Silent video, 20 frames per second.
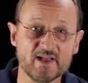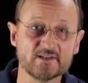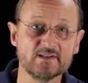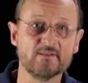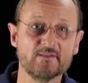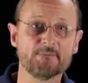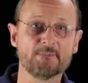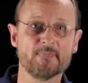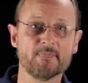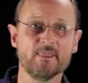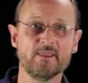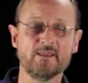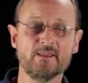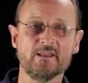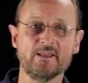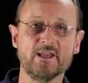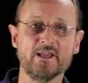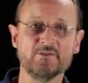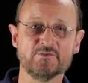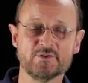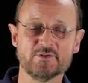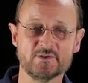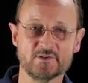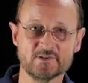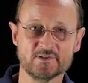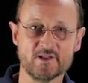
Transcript: that into the